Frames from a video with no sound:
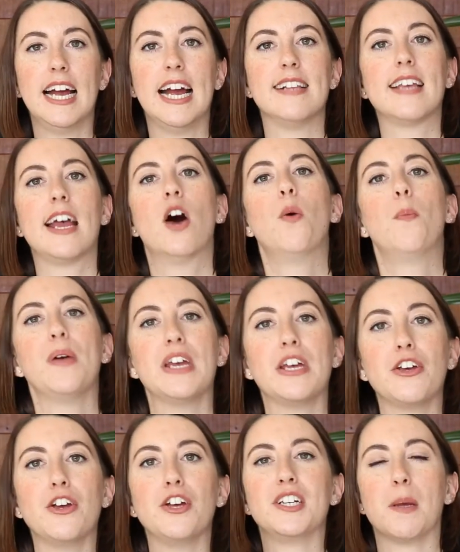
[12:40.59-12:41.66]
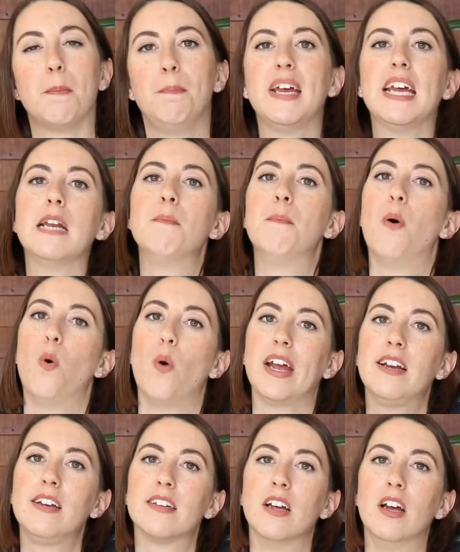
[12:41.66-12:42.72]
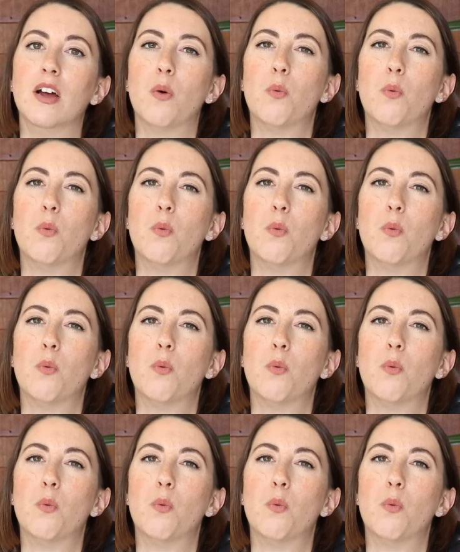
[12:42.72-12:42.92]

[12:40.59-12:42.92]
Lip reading: It's helping you to pinpoint